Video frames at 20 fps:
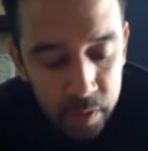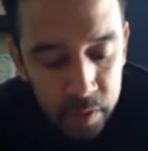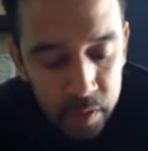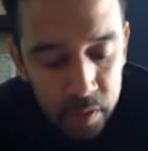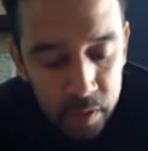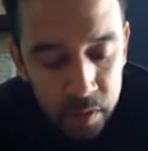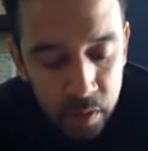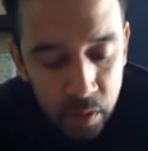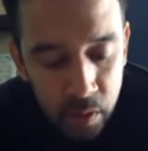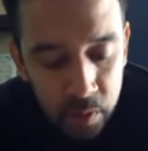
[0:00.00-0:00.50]

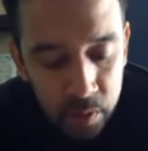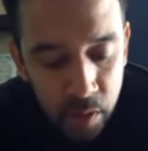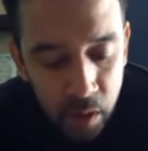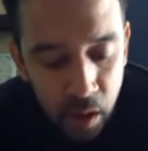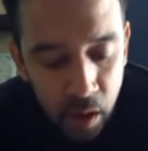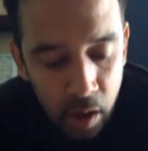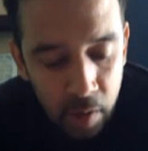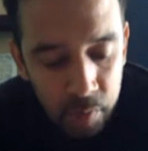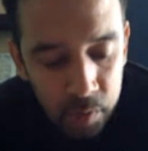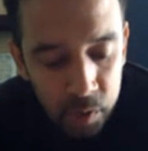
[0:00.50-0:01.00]
This is
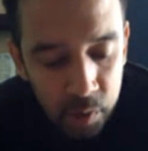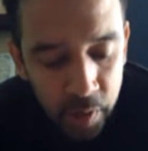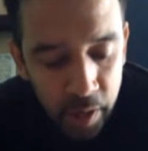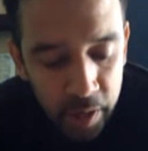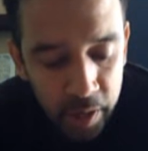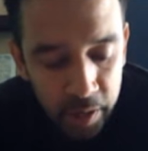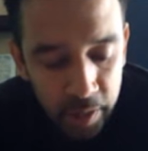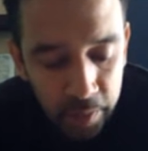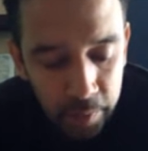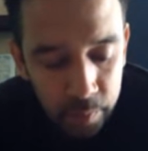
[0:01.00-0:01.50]
called
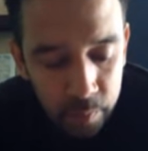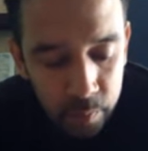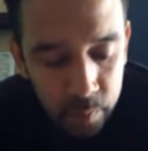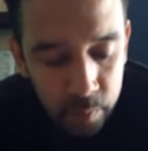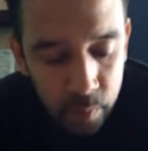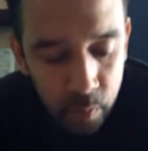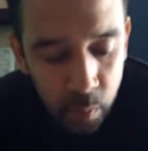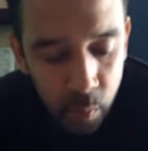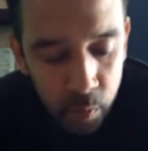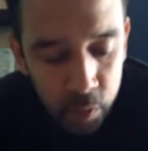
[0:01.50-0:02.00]
off-tracking
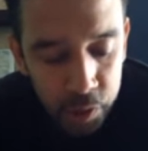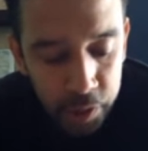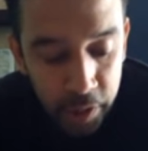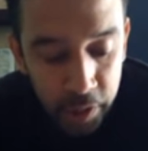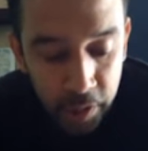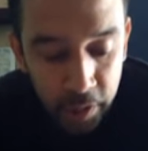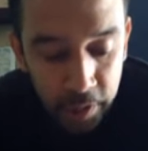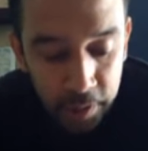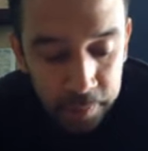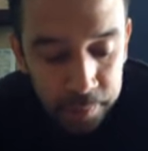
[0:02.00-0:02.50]
or
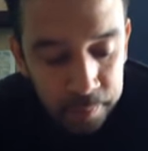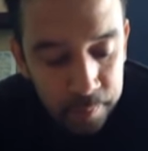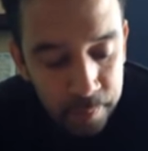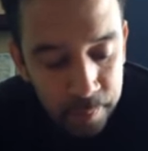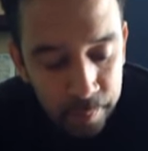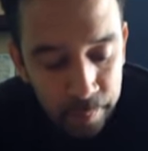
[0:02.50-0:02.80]
cheating.